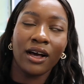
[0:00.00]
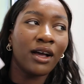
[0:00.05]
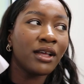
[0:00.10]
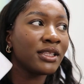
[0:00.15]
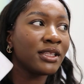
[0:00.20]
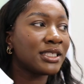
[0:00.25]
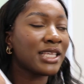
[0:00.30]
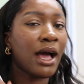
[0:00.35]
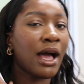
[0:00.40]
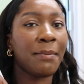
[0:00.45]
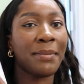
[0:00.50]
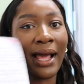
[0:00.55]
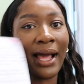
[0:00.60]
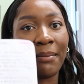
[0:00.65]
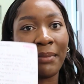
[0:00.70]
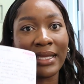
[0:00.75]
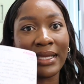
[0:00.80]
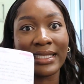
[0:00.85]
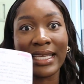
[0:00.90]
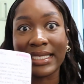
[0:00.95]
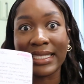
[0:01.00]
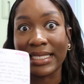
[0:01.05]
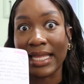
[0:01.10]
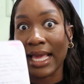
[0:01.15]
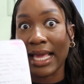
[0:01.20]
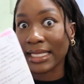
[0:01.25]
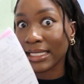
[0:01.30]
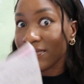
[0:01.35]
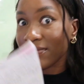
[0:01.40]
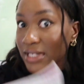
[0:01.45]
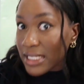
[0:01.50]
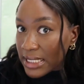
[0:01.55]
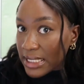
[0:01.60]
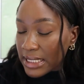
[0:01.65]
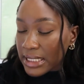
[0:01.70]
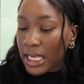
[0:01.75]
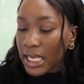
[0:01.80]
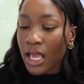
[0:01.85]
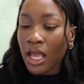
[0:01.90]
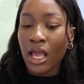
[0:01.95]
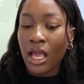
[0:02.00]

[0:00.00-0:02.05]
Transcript: That's how I plan my day-to-day activities.